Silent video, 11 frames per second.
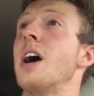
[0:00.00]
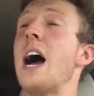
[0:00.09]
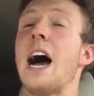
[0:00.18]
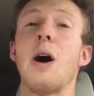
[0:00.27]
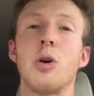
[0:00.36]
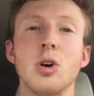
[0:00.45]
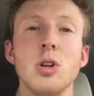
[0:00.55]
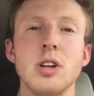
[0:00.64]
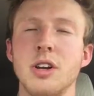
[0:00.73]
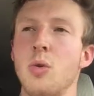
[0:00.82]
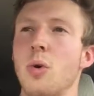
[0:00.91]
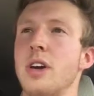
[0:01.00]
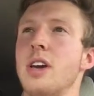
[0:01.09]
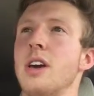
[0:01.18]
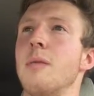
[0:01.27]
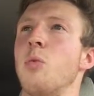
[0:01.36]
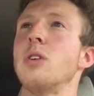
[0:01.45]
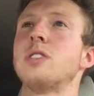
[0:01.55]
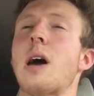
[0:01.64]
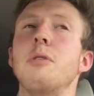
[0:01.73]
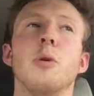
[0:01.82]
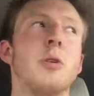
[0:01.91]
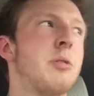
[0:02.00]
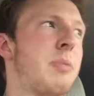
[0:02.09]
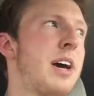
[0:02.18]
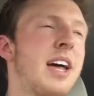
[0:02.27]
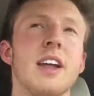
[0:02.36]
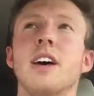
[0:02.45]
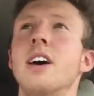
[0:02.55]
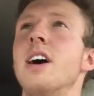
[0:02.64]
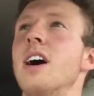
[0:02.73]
How early are you waking up? What time are you going to bed?